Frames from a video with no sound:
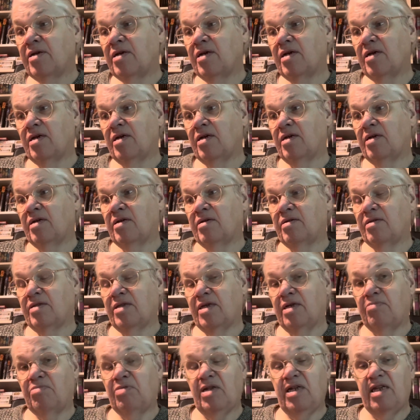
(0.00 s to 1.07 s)
Uh, they
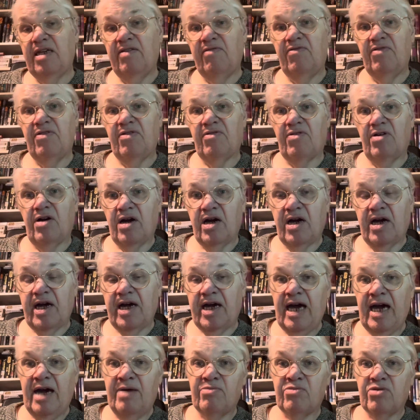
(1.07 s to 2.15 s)
believe there are
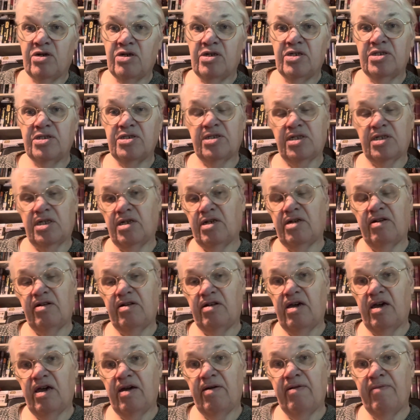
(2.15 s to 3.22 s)
cameras and
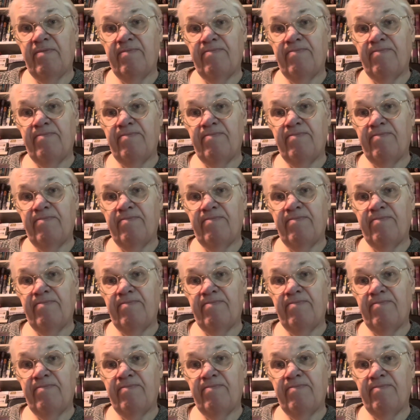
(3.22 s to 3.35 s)
uh,